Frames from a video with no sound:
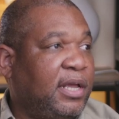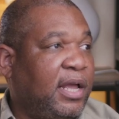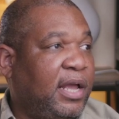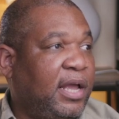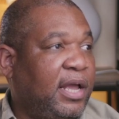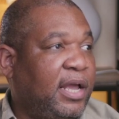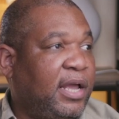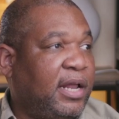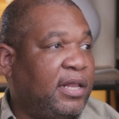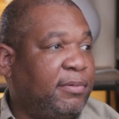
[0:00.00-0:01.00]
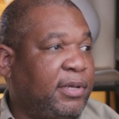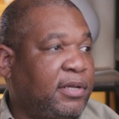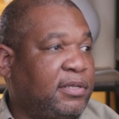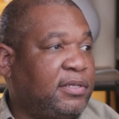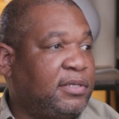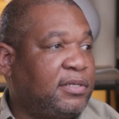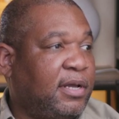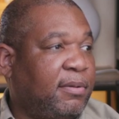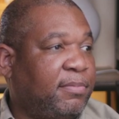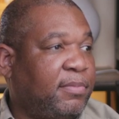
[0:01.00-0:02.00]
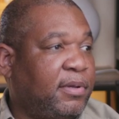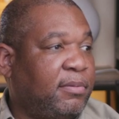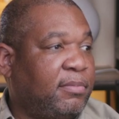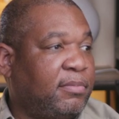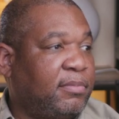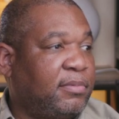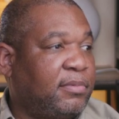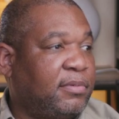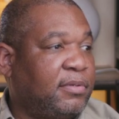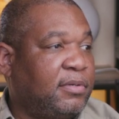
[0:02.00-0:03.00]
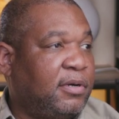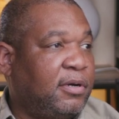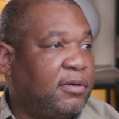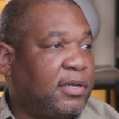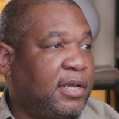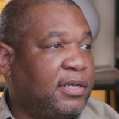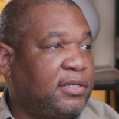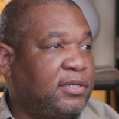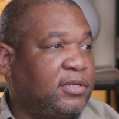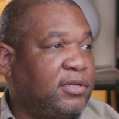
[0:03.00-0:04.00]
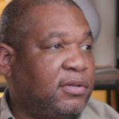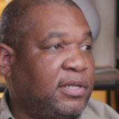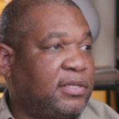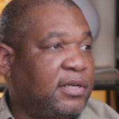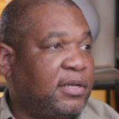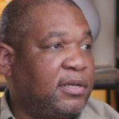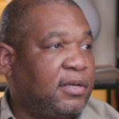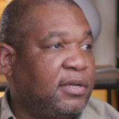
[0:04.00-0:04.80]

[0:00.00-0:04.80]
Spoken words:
And let me stop. Oh, okay. It doesn't show. That's good.